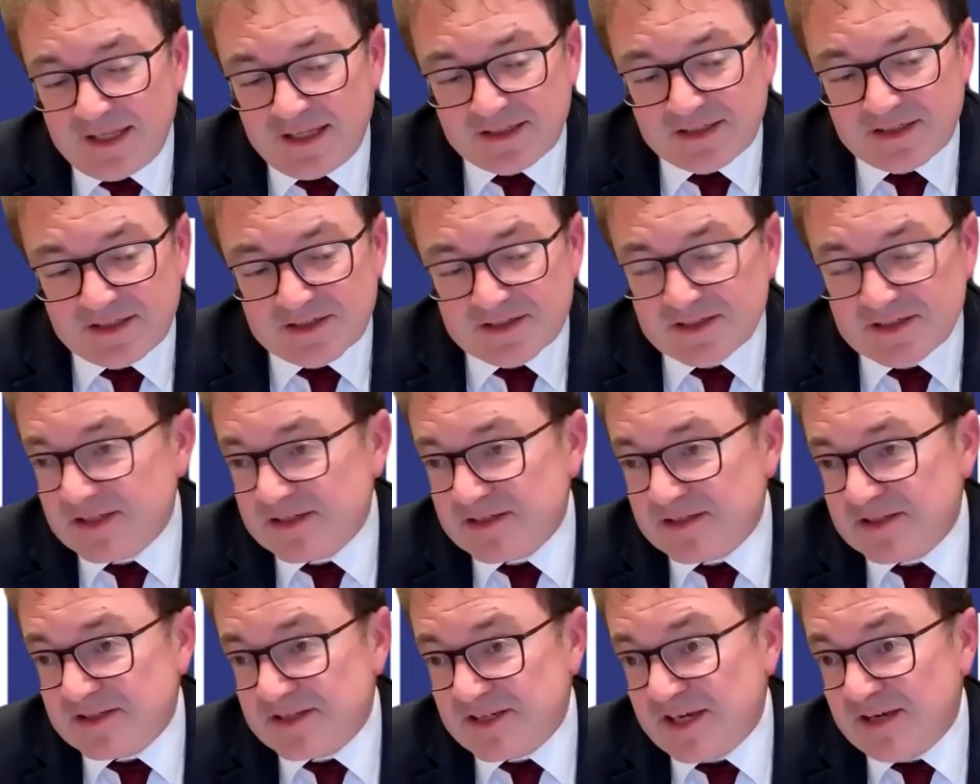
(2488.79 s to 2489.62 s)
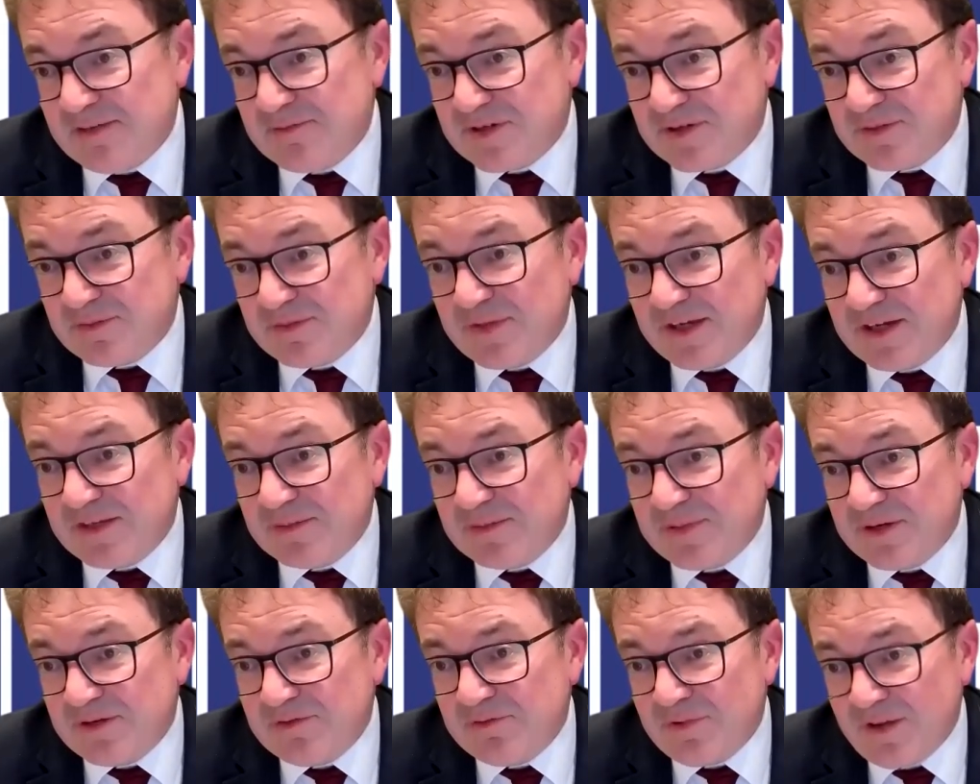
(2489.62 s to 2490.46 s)
And that just doesn't seem to
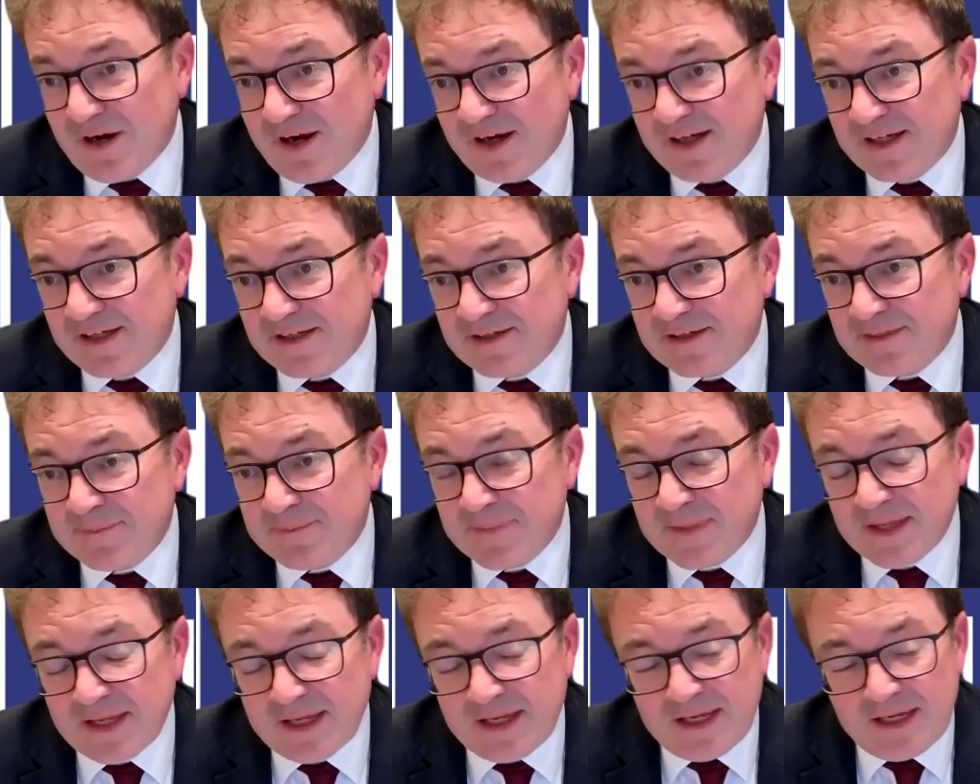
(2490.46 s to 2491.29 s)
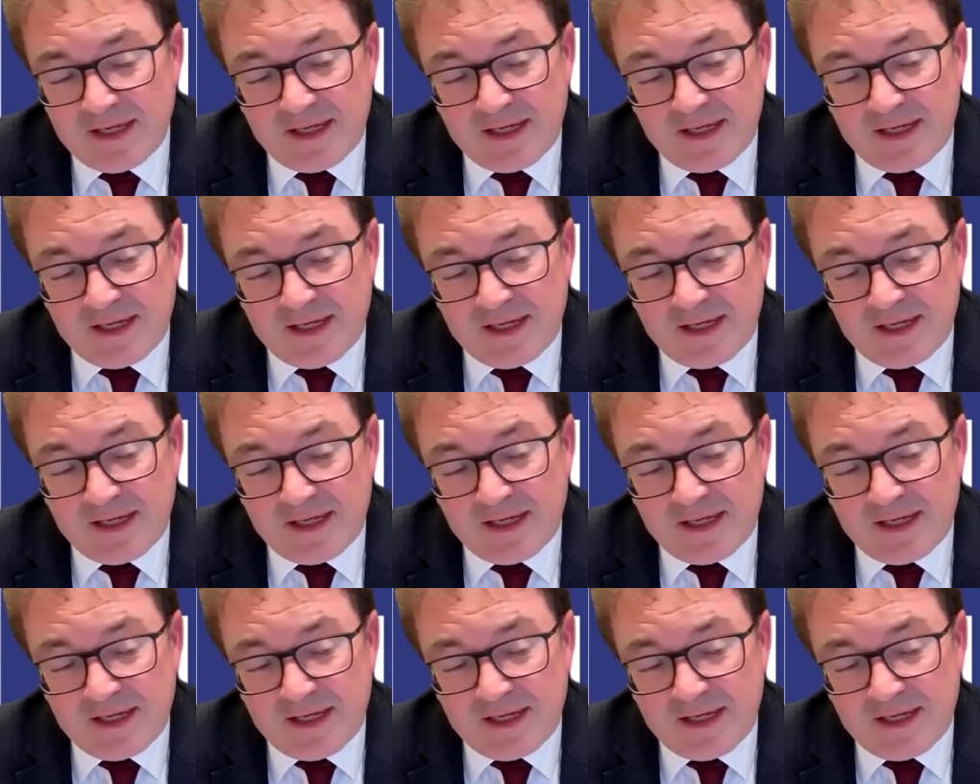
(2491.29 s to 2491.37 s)
me to be right.